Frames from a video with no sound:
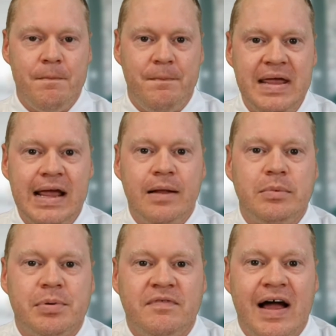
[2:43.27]
Being
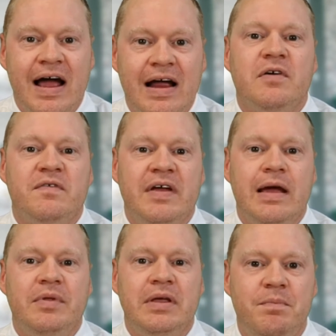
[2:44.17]
able to provide for your
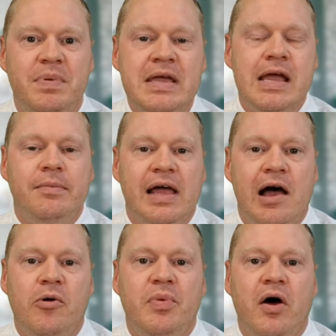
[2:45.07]
family, being able to
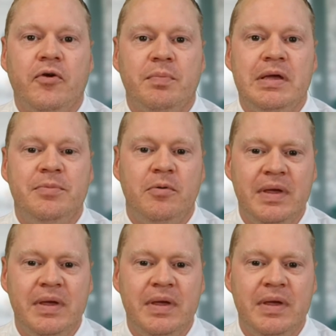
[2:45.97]
help other people,